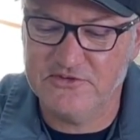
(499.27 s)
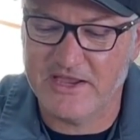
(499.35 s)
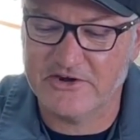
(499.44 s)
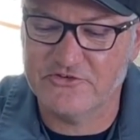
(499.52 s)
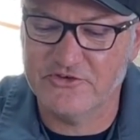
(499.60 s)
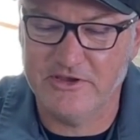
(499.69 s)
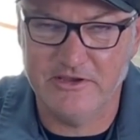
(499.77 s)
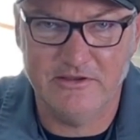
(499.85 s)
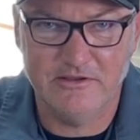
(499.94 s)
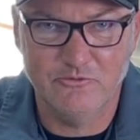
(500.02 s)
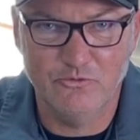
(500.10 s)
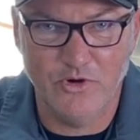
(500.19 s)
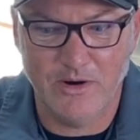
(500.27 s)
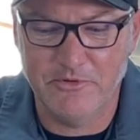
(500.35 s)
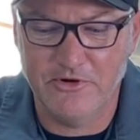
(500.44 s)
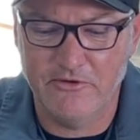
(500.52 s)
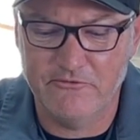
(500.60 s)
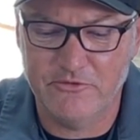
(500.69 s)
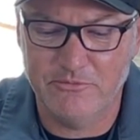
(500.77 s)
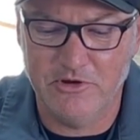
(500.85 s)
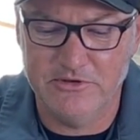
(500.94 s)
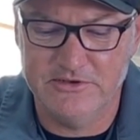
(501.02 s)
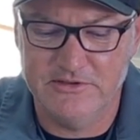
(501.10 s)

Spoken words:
actually rubber overmolded.